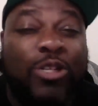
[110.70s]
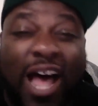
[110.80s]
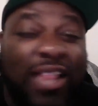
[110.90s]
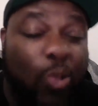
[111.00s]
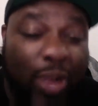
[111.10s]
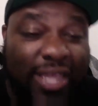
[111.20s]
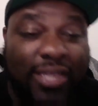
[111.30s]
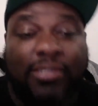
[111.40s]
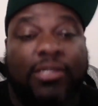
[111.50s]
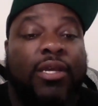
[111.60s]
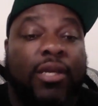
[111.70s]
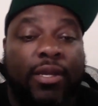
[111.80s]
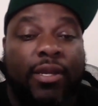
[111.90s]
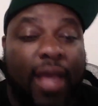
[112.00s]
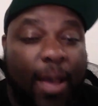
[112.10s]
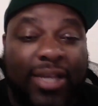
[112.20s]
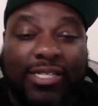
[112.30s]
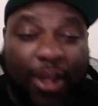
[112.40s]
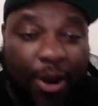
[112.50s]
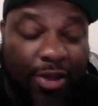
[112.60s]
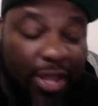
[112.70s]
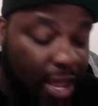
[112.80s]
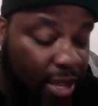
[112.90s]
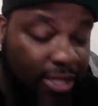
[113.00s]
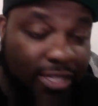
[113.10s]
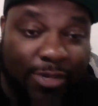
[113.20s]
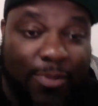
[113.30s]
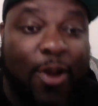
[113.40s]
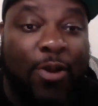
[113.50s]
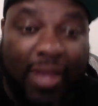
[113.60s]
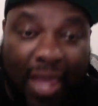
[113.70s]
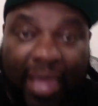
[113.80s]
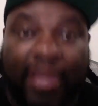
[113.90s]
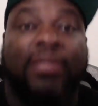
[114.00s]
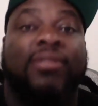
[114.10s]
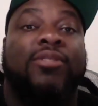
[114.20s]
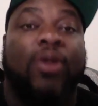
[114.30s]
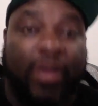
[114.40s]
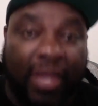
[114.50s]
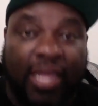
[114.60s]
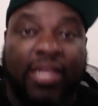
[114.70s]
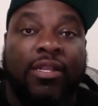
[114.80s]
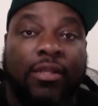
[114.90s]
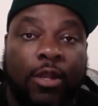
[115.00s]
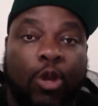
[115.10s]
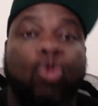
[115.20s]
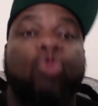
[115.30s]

Halloween. I'm about to say hurricane because some hurricanes are getting